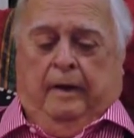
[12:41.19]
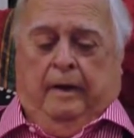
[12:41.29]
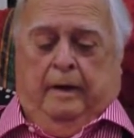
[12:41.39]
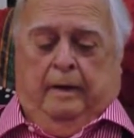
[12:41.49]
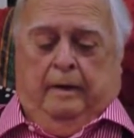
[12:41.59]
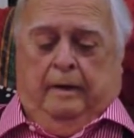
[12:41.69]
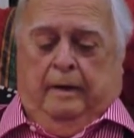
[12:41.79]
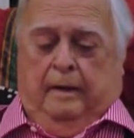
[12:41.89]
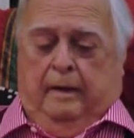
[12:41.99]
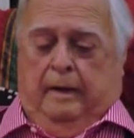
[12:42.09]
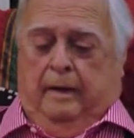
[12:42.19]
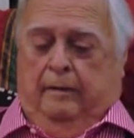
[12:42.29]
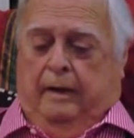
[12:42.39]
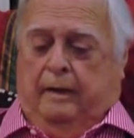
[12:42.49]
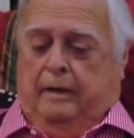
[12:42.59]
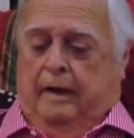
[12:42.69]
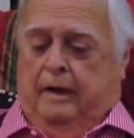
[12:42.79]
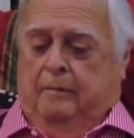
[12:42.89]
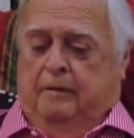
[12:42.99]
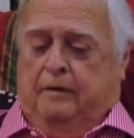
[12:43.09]
And at that
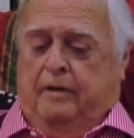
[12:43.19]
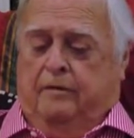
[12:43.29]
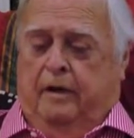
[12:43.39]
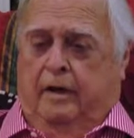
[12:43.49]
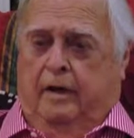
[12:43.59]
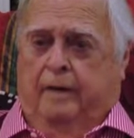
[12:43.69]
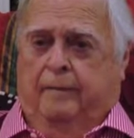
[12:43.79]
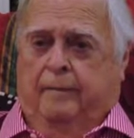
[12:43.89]
time, as I say,